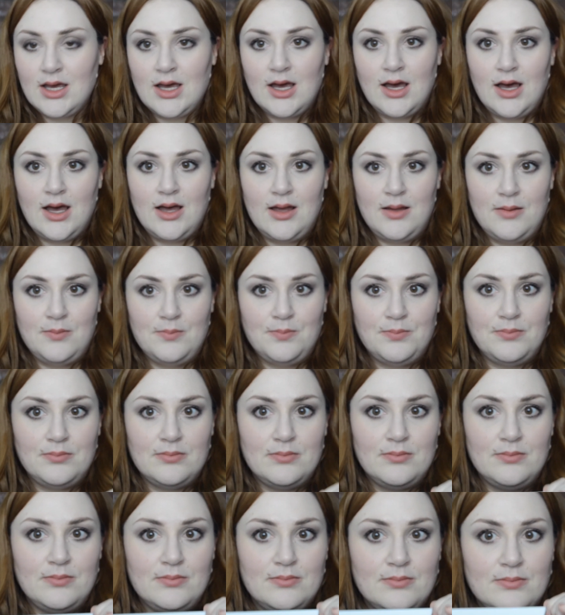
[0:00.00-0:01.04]

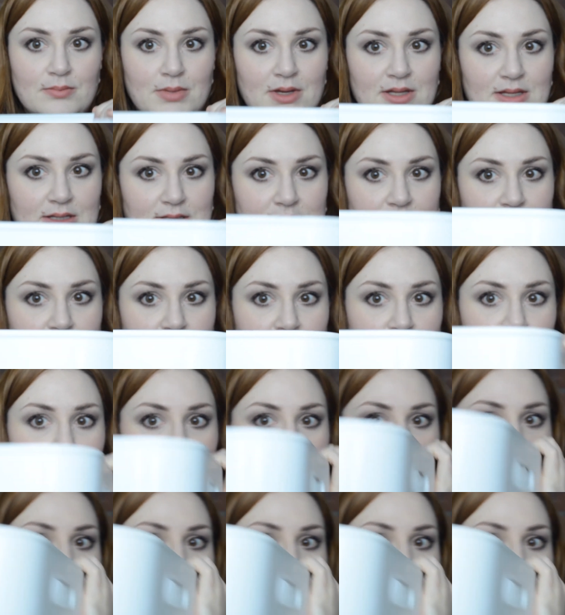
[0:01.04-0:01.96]
but this is a big